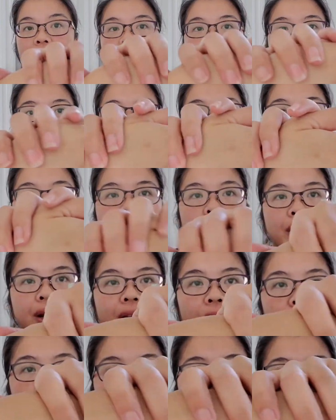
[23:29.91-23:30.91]
And like
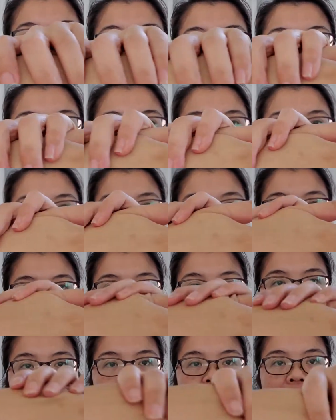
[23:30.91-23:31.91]
already within just
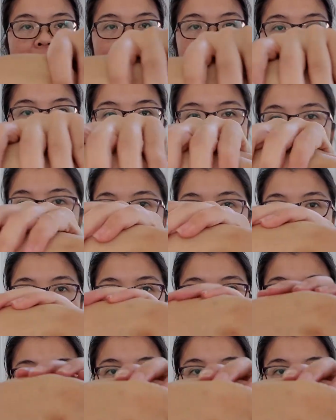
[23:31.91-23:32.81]
seconds,